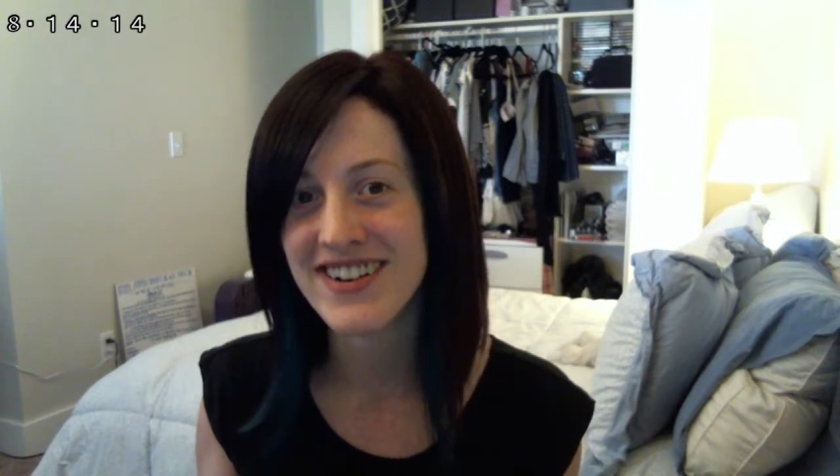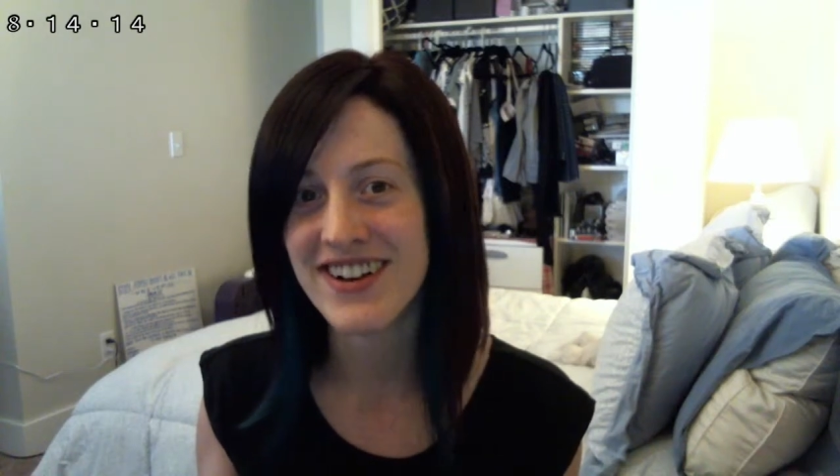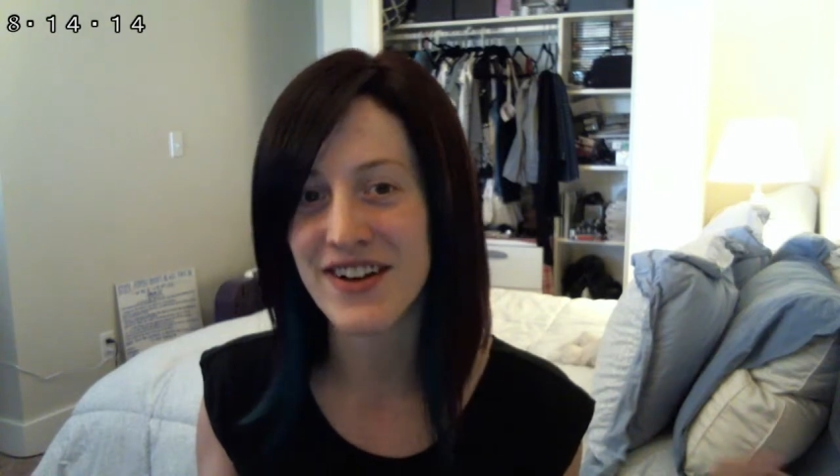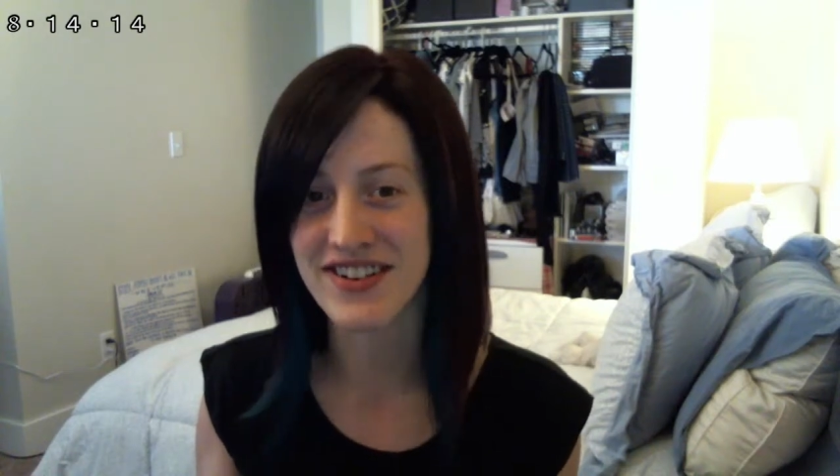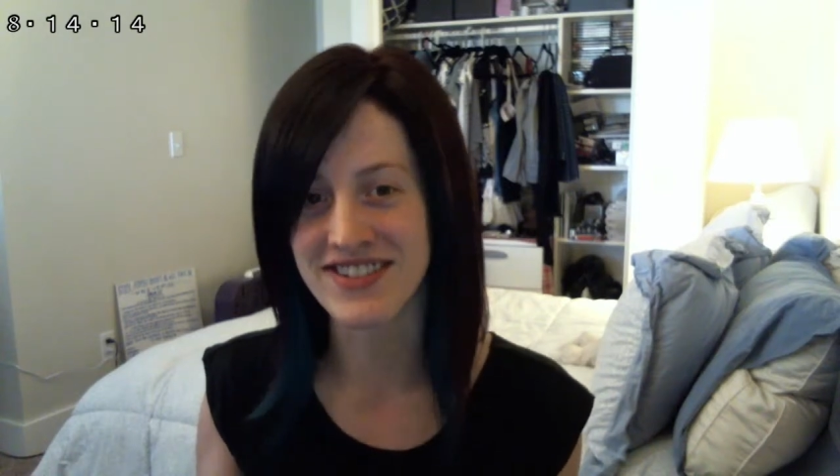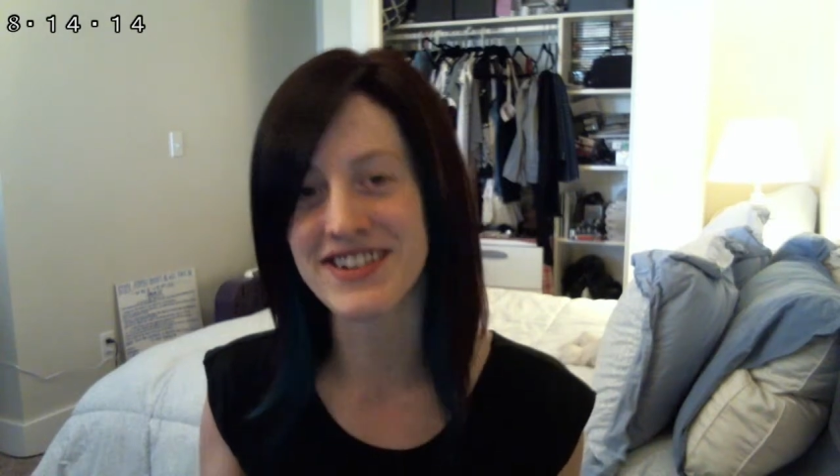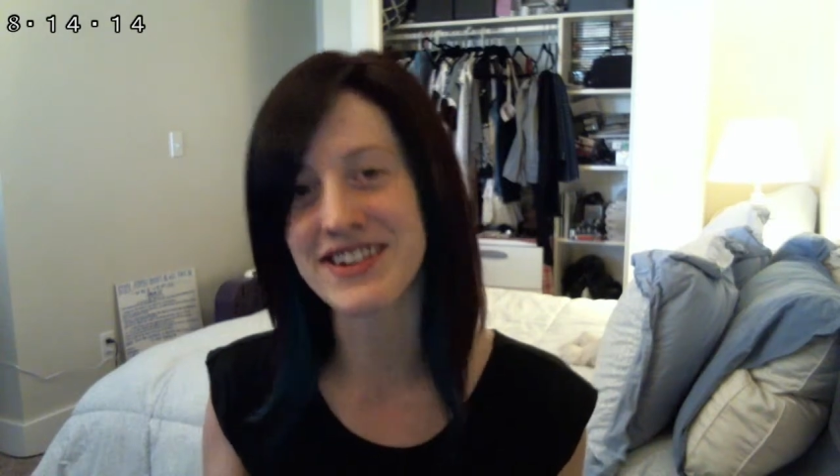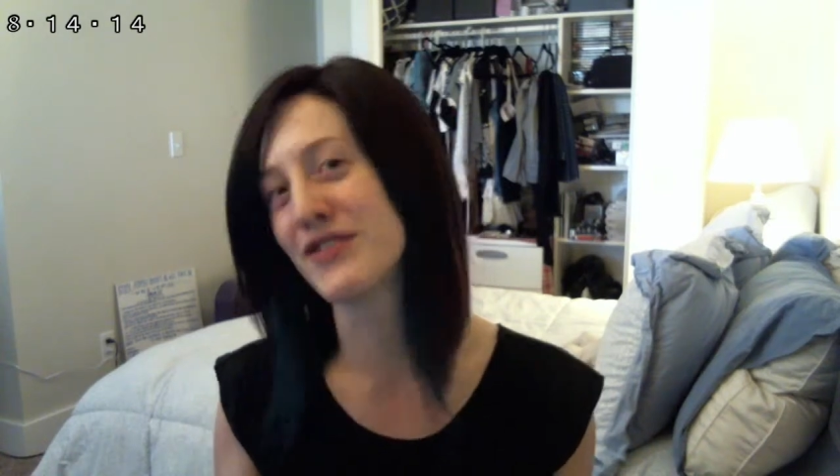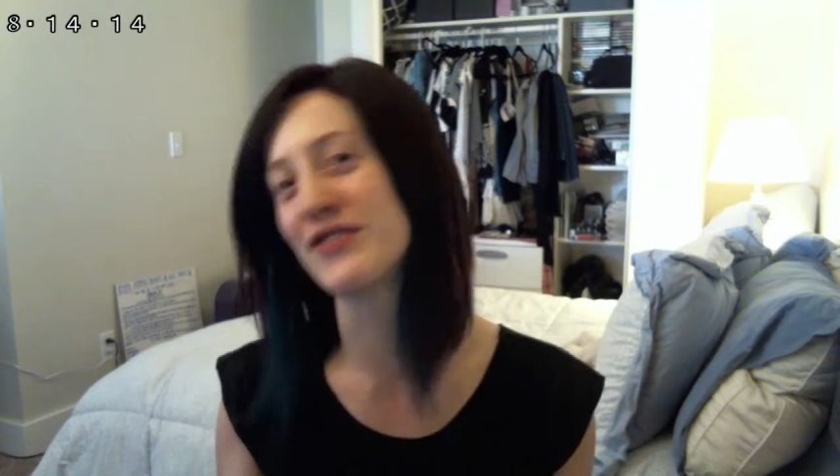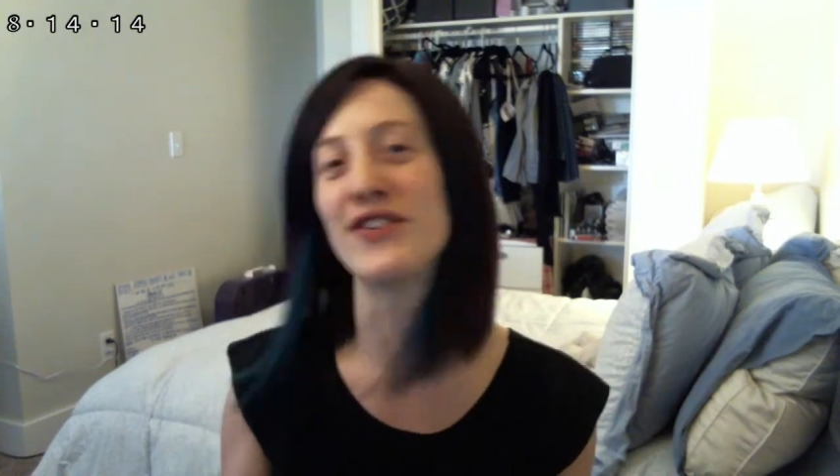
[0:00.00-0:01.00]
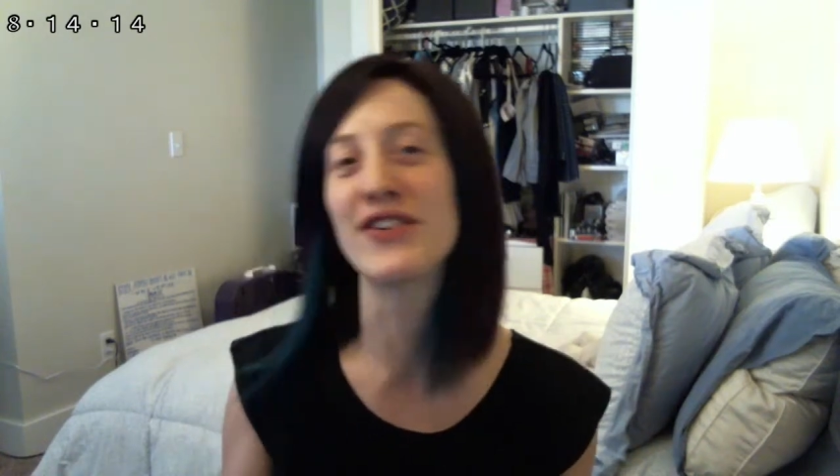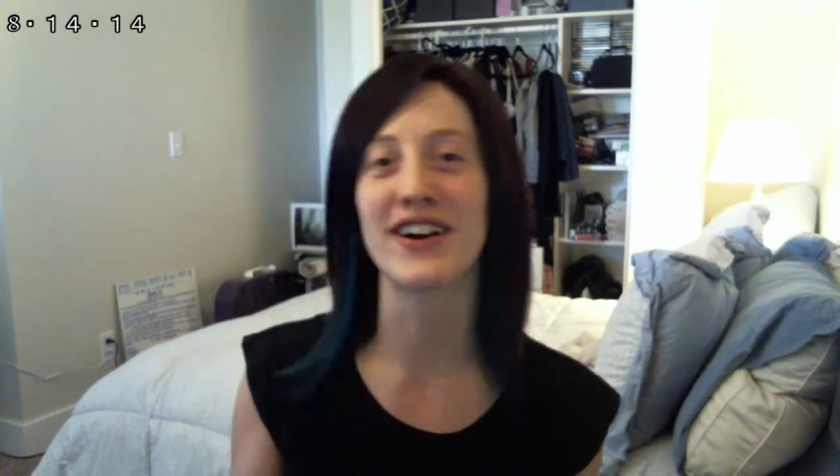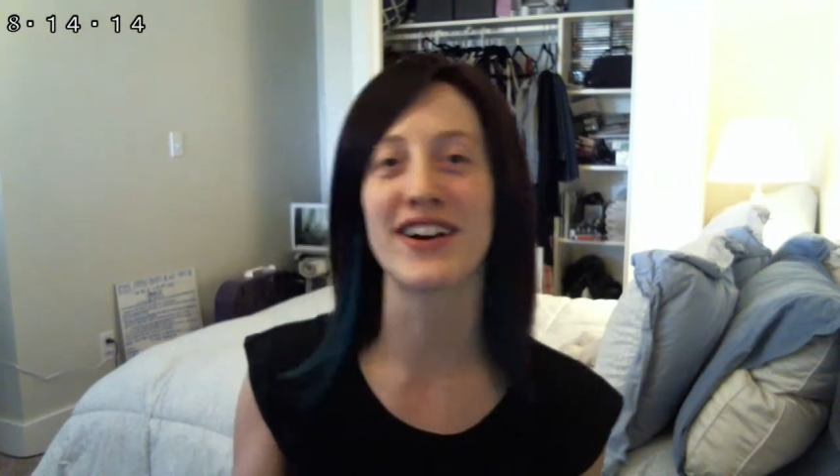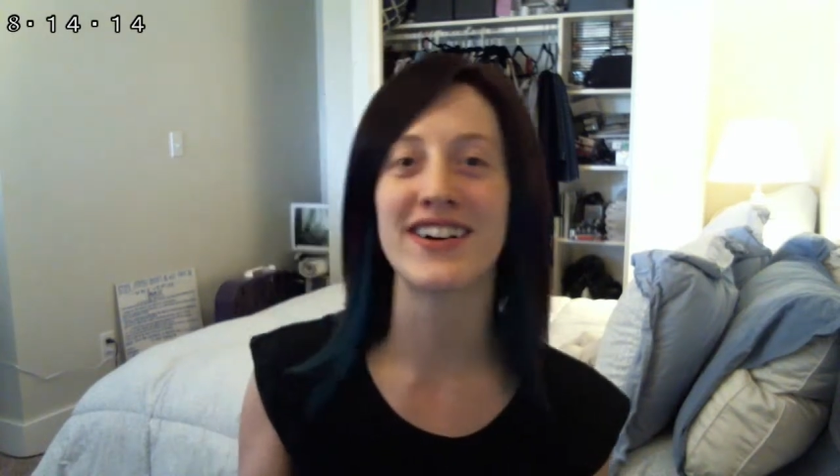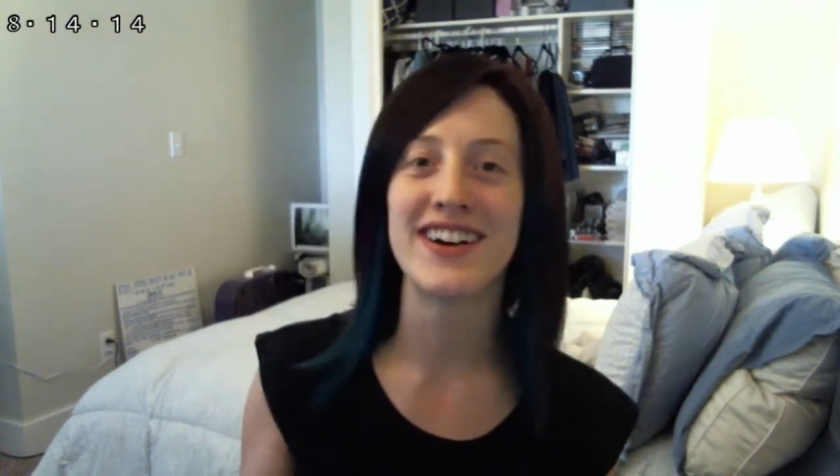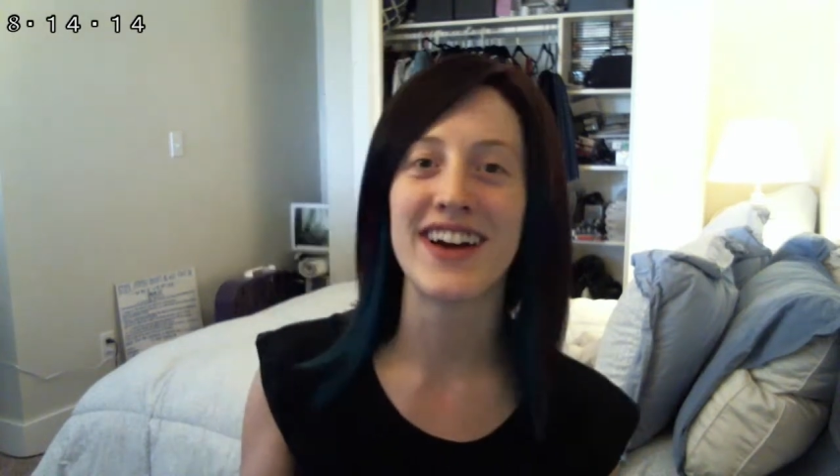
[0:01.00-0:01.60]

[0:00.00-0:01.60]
of Resident Evil 4,